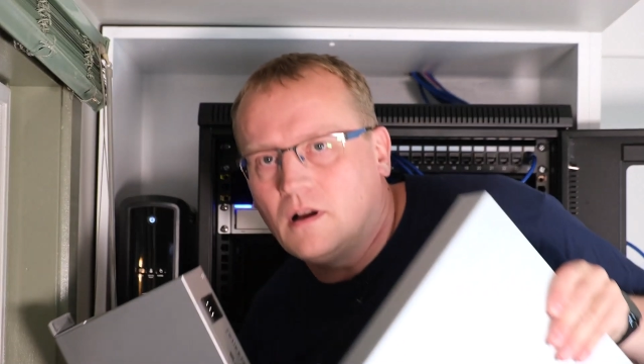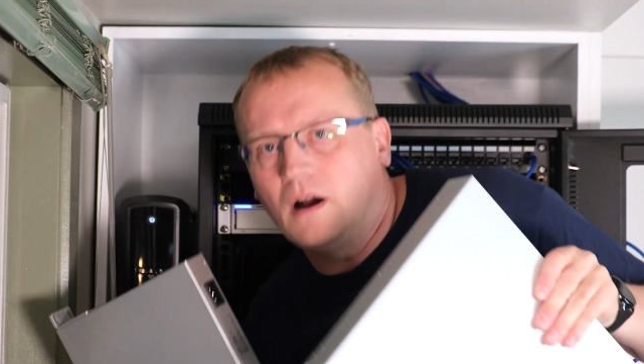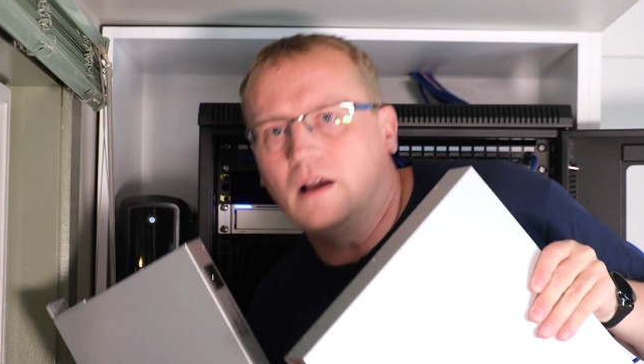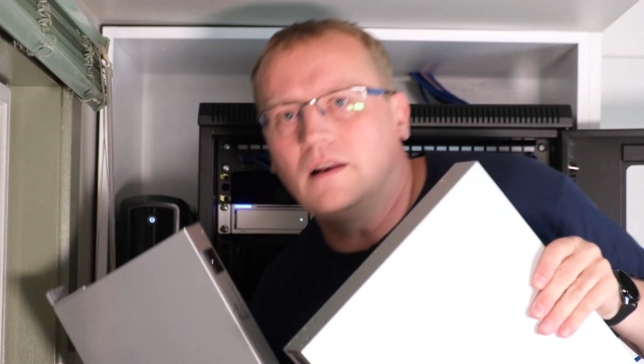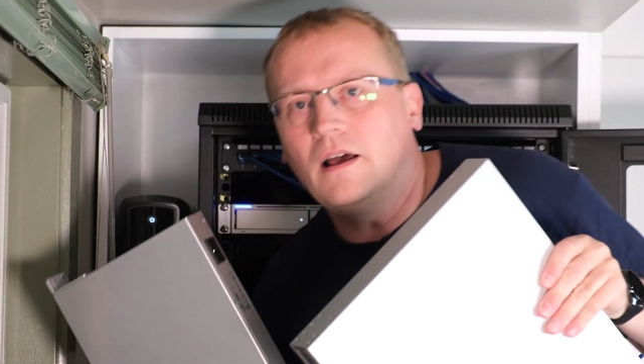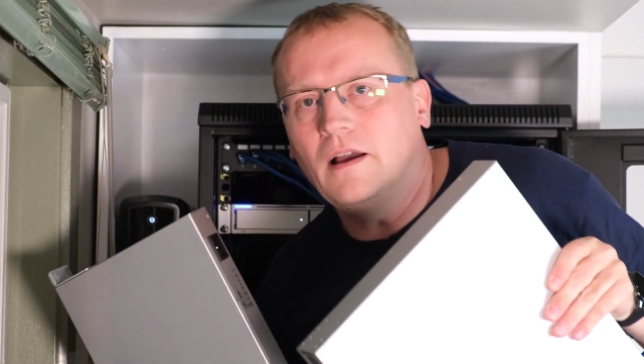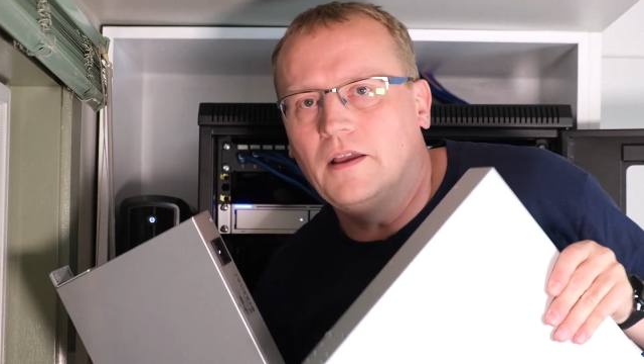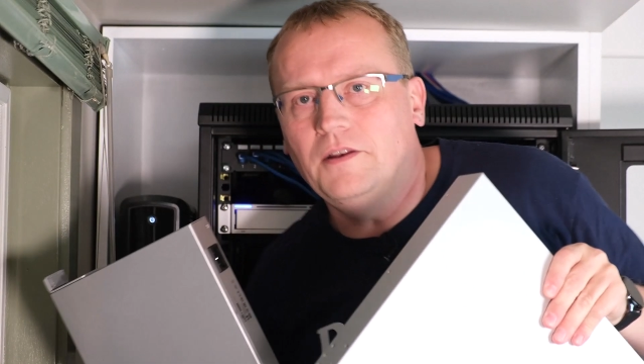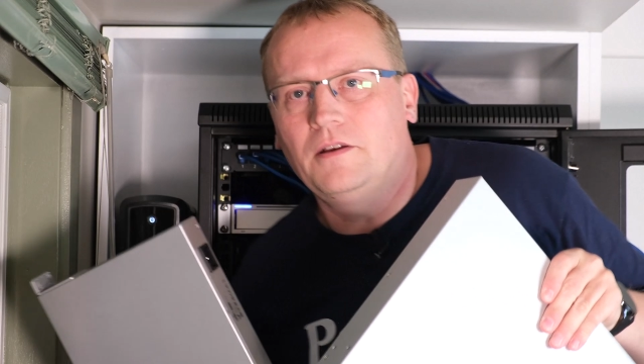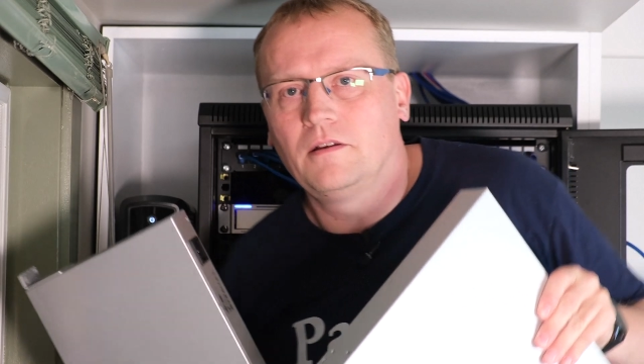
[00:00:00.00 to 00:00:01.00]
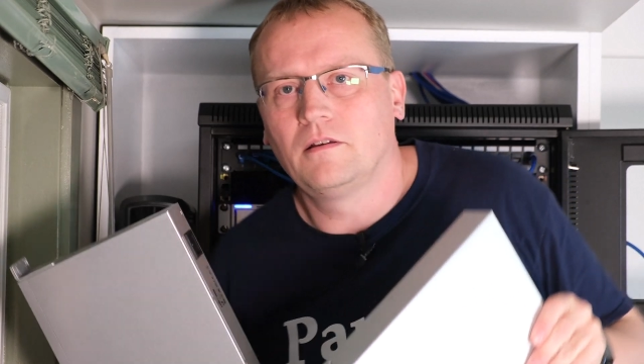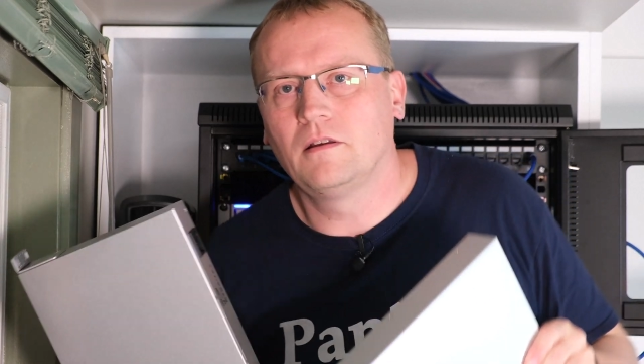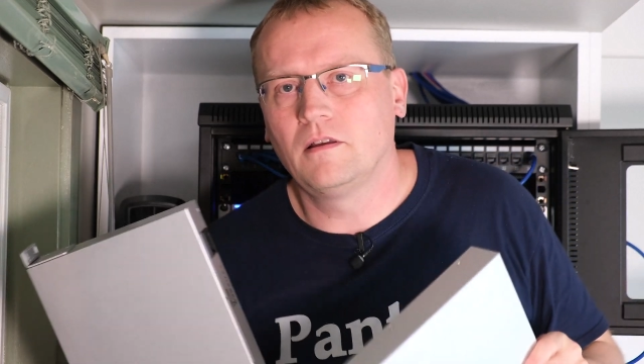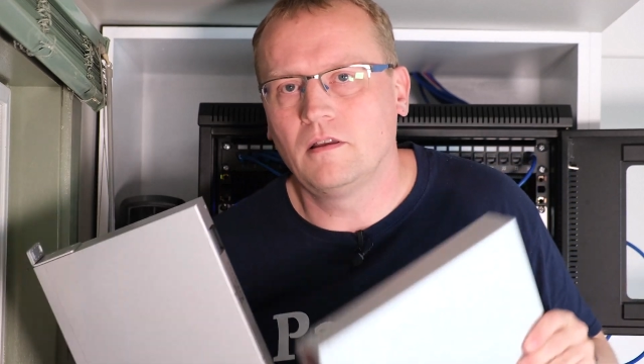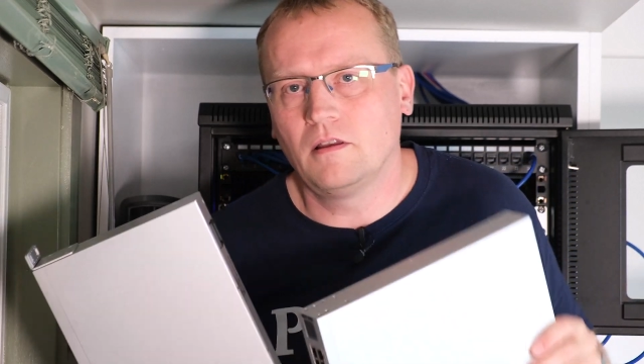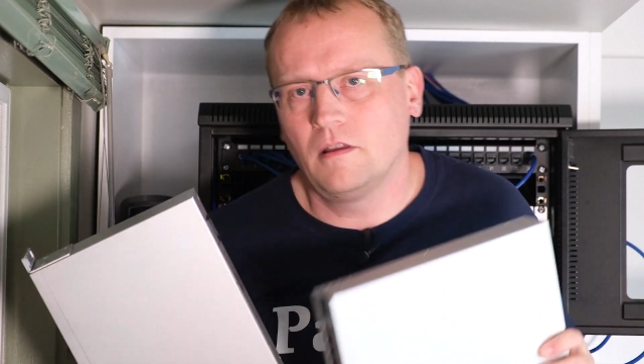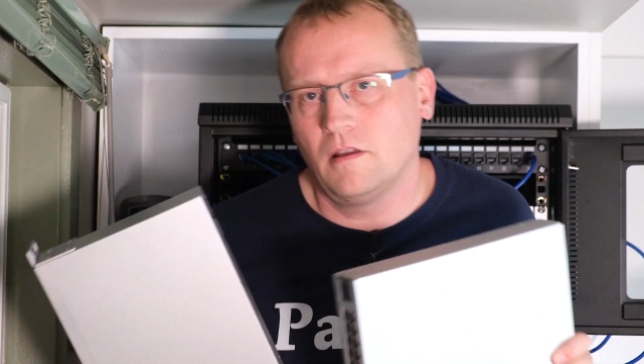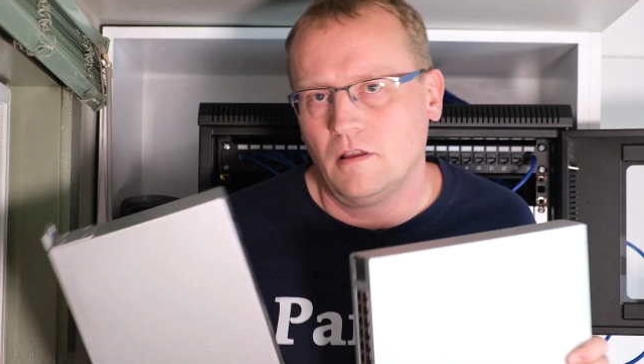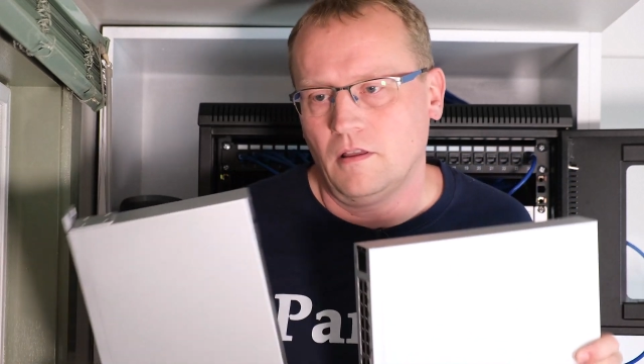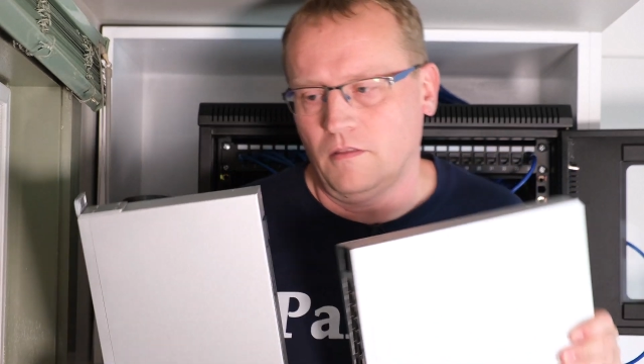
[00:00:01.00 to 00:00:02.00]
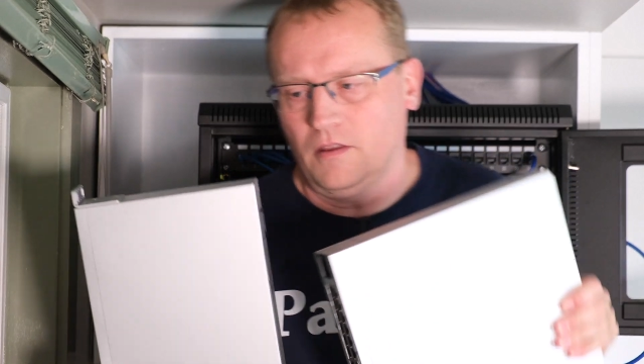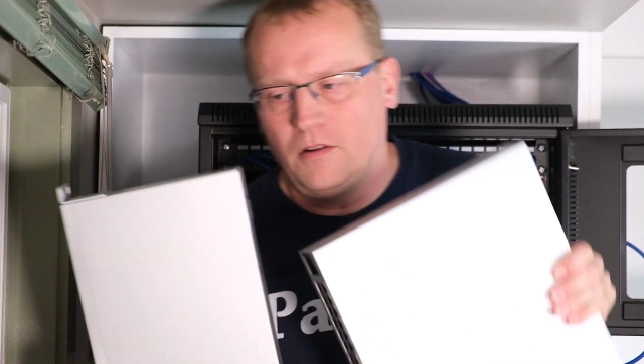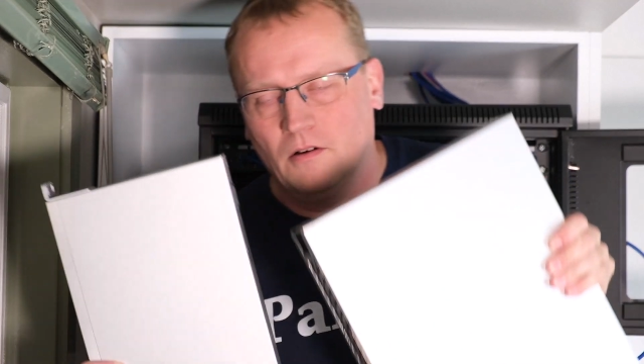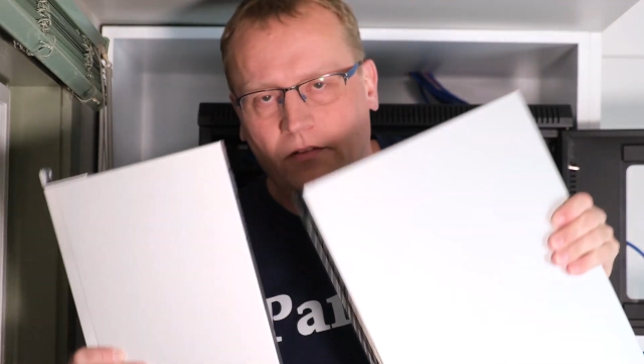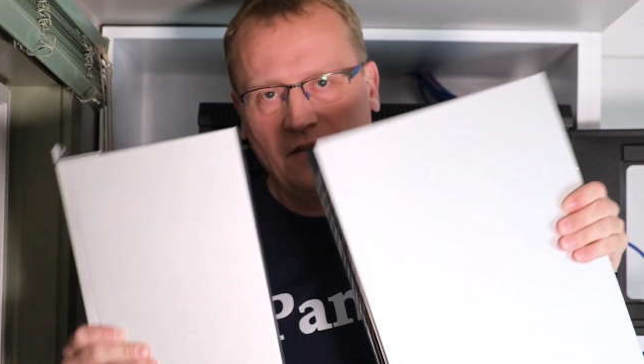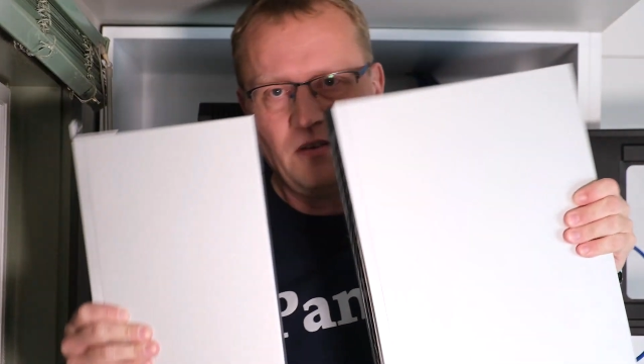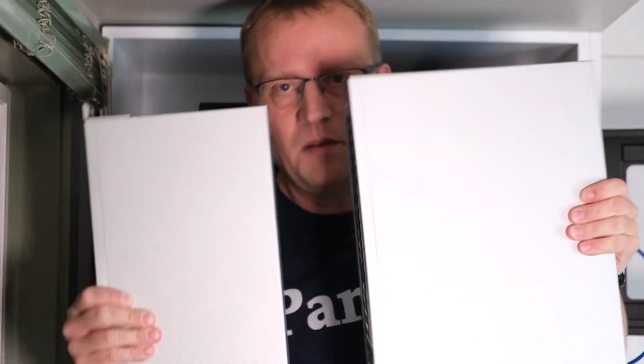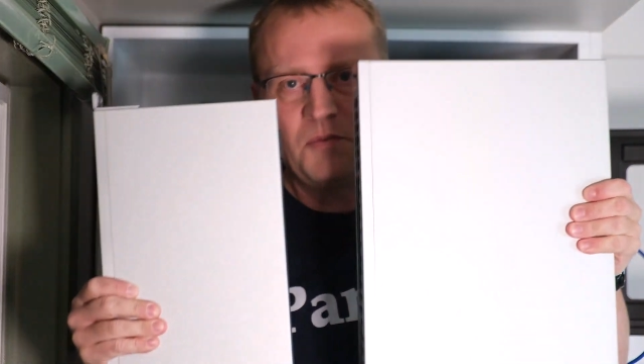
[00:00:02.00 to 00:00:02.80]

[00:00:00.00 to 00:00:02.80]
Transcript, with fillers: I lied. They're not the same